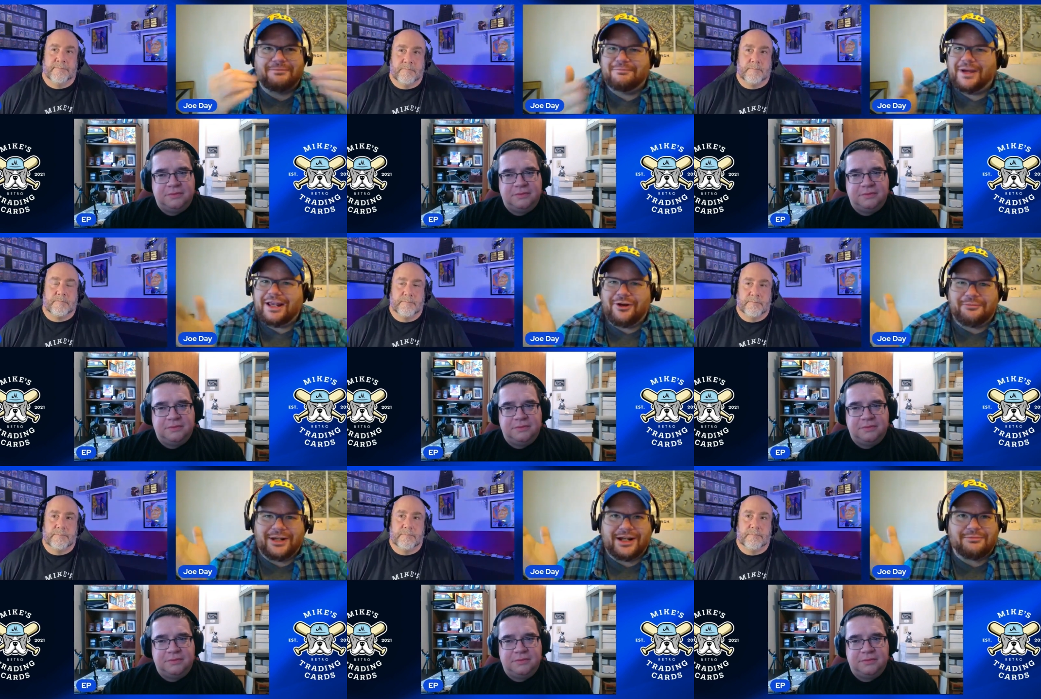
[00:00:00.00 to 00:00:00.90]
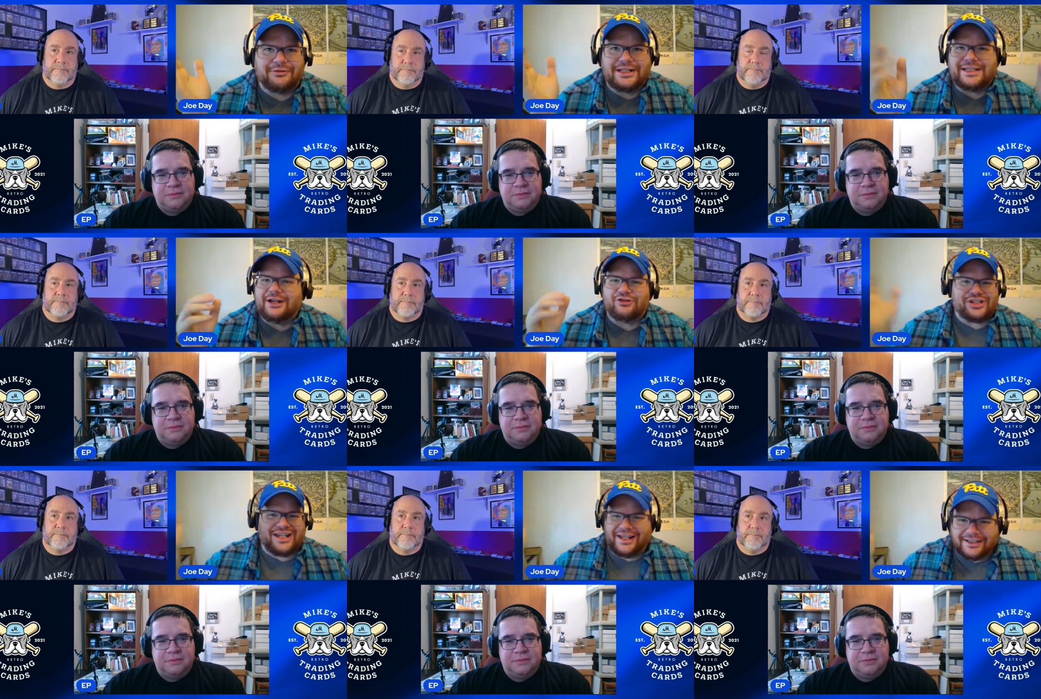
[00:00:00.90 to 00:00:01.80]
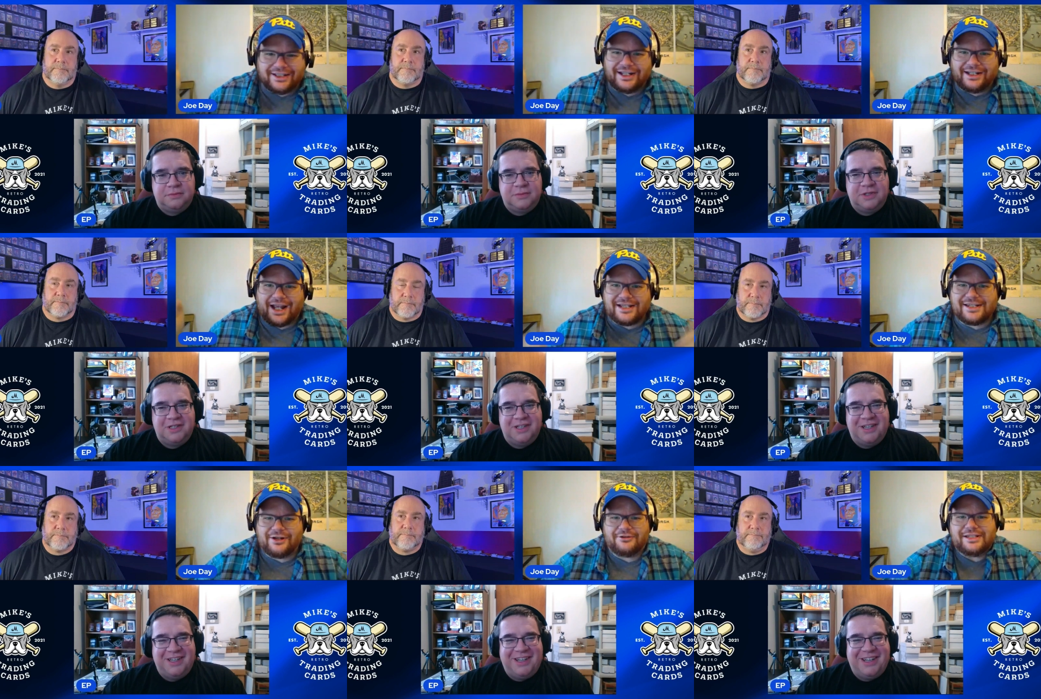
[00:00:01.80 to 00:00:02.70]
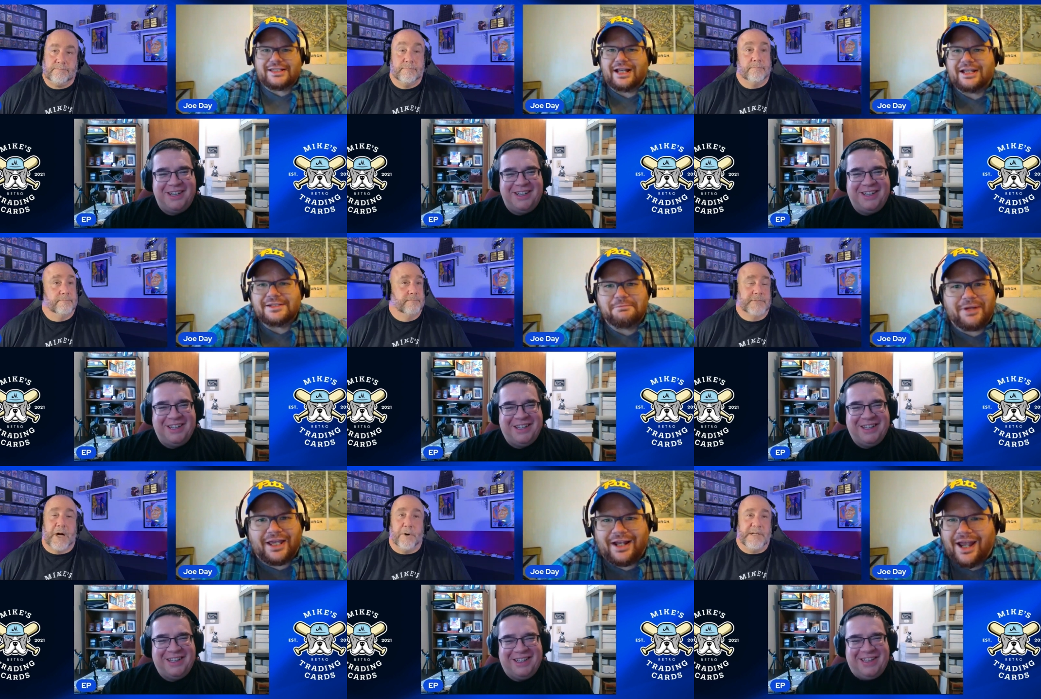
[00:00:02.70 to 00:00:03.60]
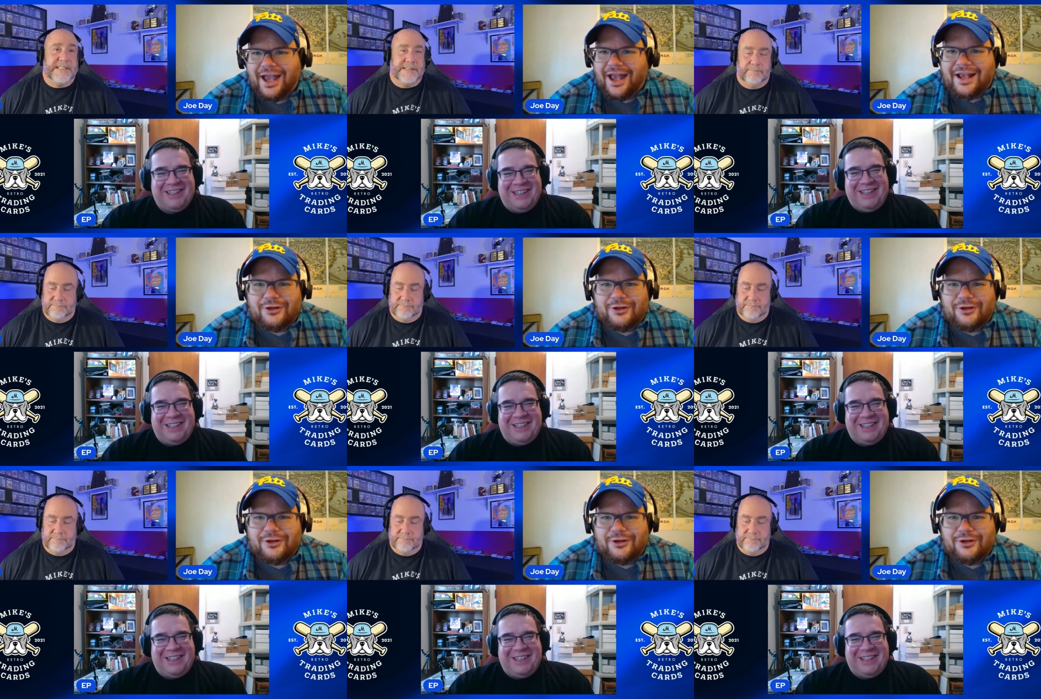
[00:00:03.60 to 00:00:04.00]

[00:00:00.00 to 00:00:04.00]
Speaker 1: Mike opening up retail, just killing it as he always does. But always.